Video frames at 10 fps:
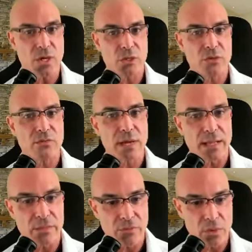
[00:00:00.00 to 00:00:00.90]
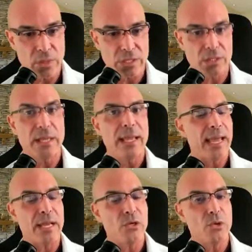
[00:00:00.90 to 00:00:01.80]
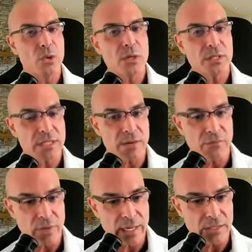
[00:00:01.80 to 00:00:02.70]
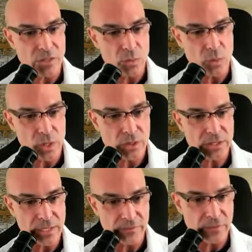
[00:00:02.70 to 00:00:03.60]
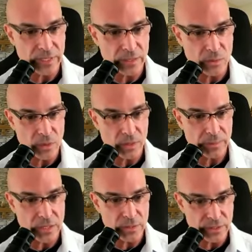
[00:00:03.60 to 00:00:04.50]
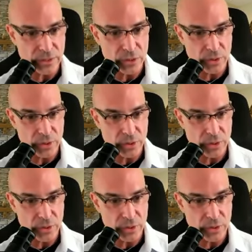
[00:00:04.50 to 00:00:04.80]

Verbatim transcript: are you've gone through it and your suffering is the worst suffering in the world because it's